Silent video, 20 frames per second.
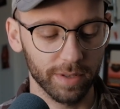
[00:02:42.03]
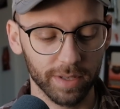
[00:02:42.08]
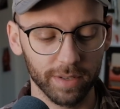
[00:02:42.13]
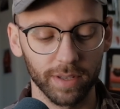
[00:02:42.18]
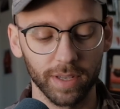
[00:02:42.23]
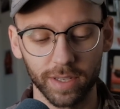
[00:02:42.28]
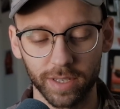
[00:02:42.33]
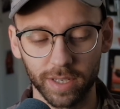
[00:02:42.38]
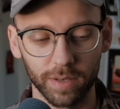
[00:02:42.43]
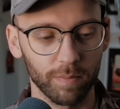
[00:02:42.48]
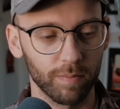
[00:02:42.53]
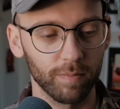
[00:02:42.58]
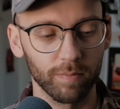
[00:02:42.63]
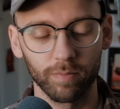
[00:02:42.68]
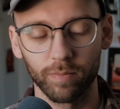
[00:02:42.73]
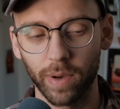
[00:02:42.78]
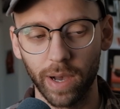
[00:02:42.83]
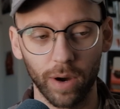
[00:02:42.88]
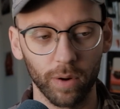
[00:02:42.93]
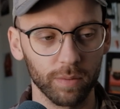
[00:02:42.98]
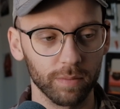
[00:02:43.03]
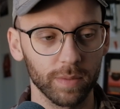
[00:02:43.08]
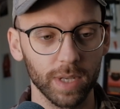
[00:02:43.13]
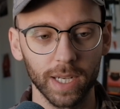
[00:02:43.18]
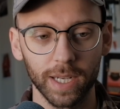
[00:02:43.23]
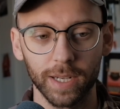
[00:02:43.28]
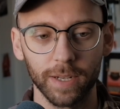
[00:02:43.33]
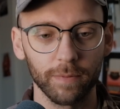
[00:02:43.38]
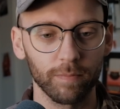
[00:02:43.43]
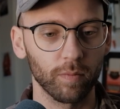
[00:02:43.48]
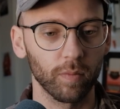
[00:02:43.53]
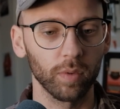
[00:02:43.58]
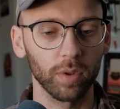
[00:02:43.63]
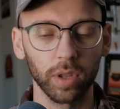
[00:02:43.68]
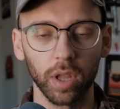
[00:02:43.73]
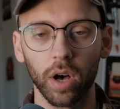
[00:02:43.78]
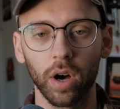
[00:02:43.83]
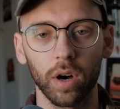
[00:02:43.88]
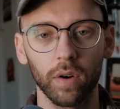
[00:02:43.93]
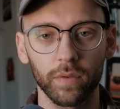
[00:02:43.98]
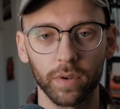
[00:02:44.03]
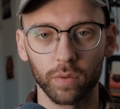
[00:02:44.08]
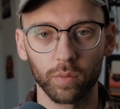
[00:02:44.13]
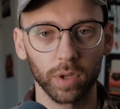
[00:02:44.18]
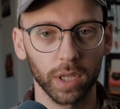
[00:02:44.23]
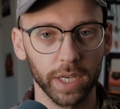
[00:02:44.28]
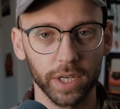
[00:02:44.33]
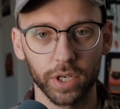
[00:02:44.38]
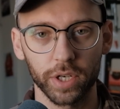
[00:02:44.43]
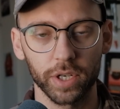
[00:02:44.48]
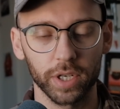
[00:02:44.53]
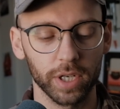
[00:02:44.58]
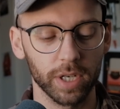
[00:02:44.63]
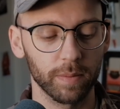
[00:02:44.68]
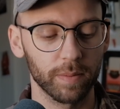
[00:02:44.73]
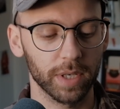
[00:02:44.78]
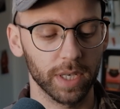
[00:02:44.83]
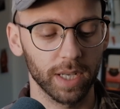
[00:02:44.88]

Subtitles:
It's about love and relationships